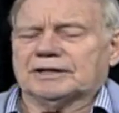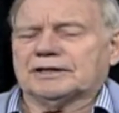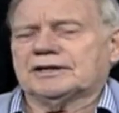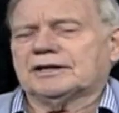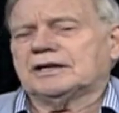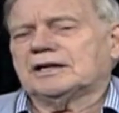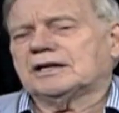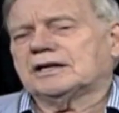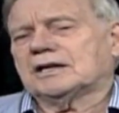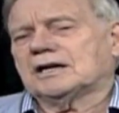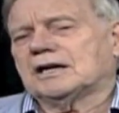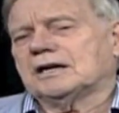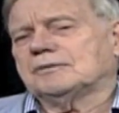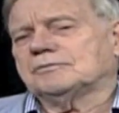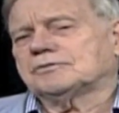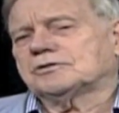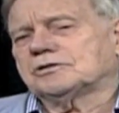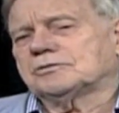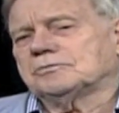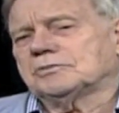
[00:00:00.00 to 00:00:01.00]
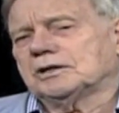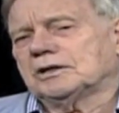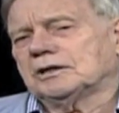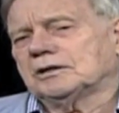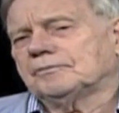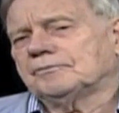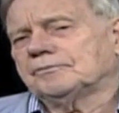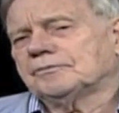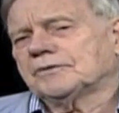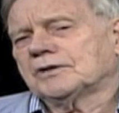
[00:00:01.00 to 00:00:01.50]
And then he came to
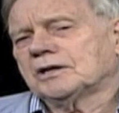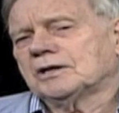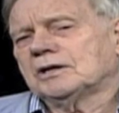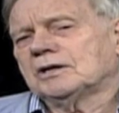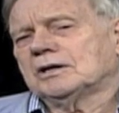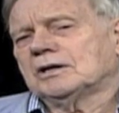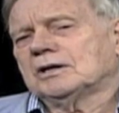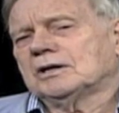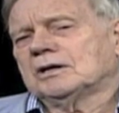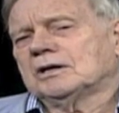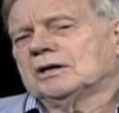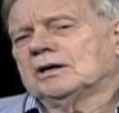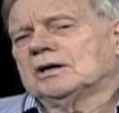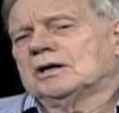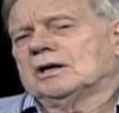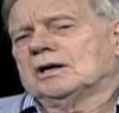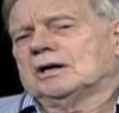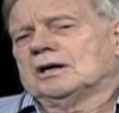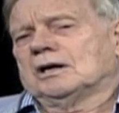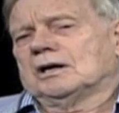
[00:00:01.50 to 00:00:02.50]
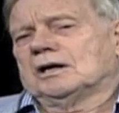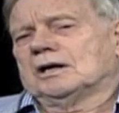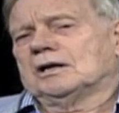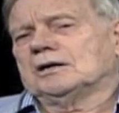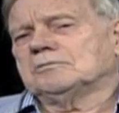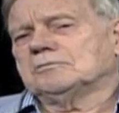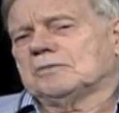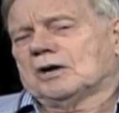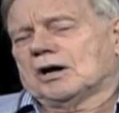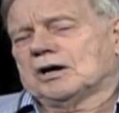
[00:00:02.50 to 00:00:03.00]
me
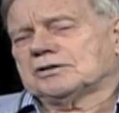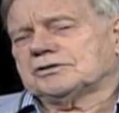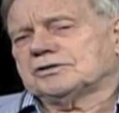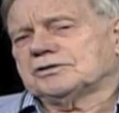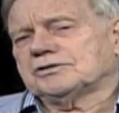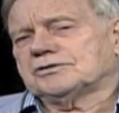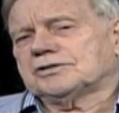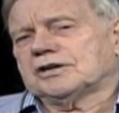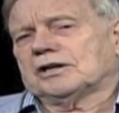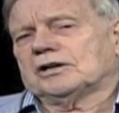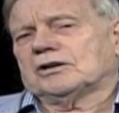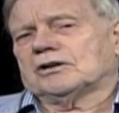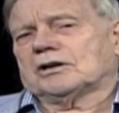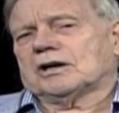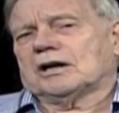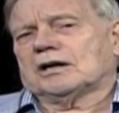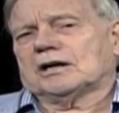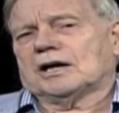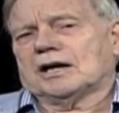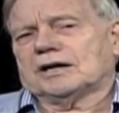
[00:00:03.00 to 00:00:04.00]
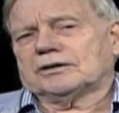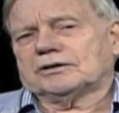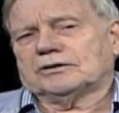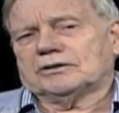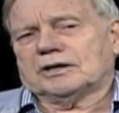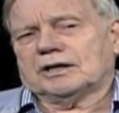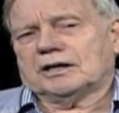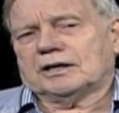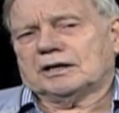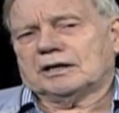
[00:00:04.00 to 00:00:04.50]
in March and said, Look, I'd like
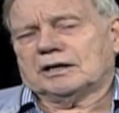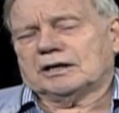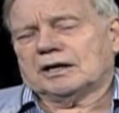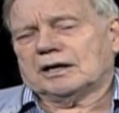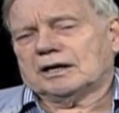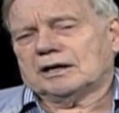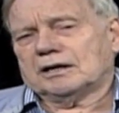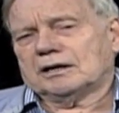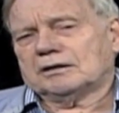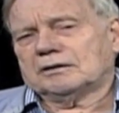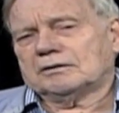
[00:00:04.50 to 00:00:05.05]
you to.